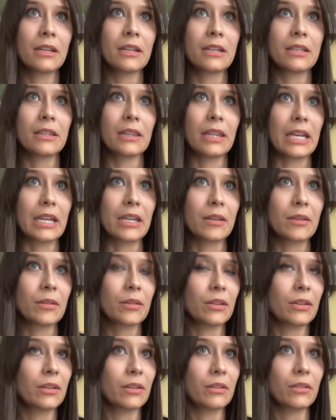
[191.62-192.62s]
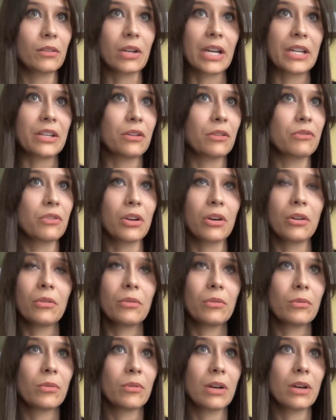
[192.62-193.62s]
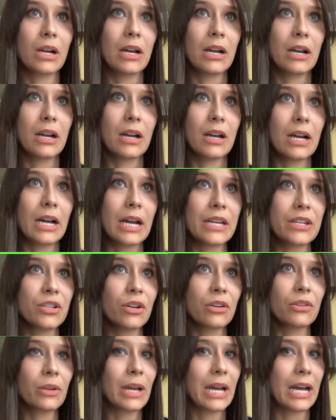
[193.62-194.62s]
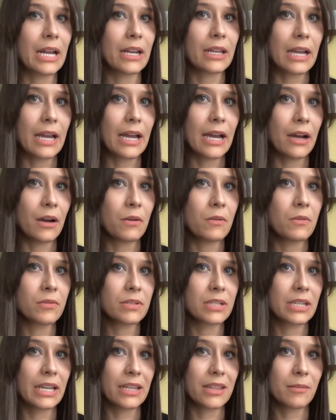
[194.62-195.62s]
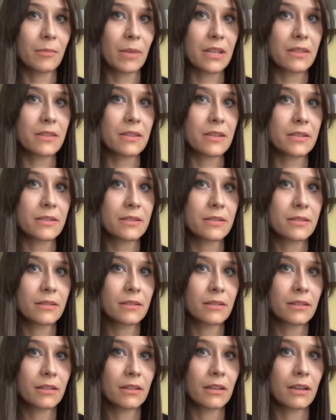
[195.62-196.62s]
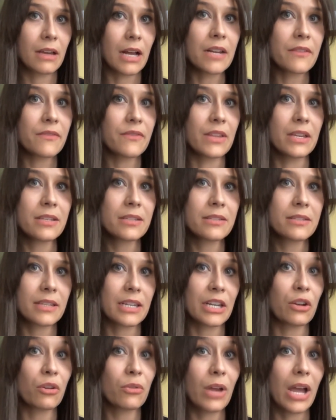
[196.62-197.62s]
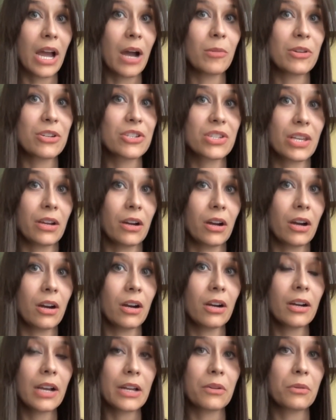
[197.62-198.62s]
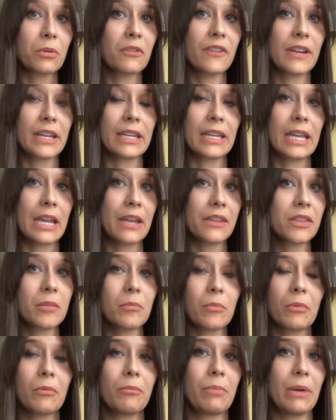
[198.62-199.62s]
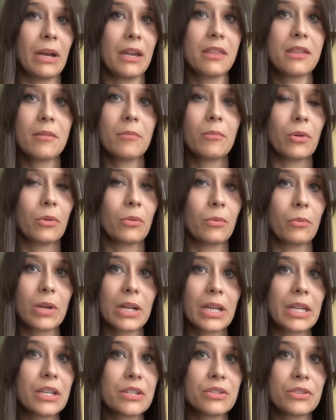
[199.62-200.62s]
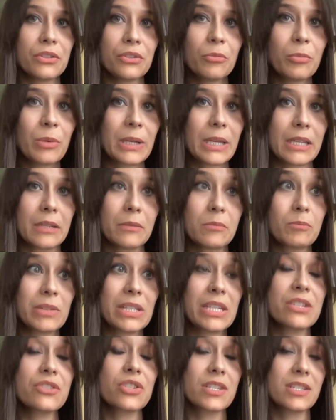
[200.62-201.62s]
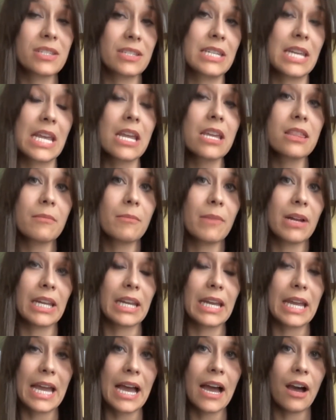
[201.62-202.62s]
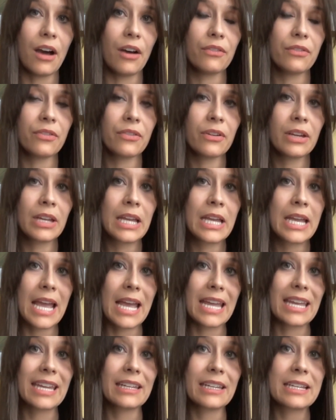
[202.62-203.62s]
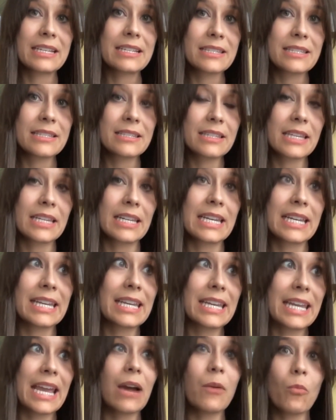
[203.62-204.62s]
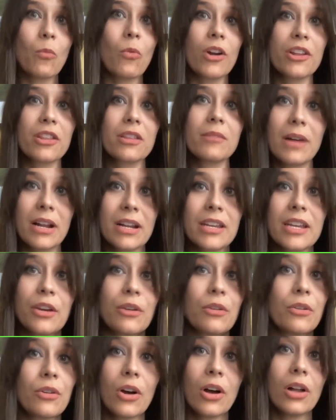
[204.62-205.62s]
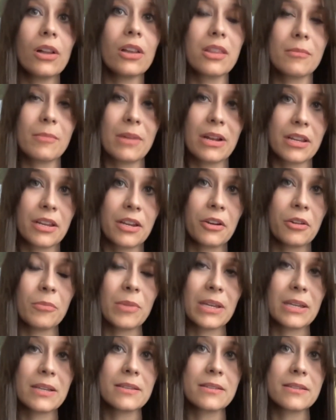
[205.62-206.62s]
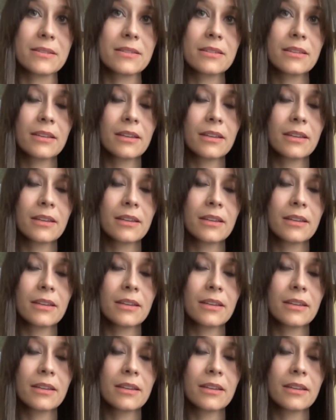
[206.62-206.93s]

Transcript: look, I don't know how to get them out of this, and I don't know how much they are. I don't know if I can get them or buy them or what I can do, but please just take the money I have, and can I get one of them out of here or all of them out of here, because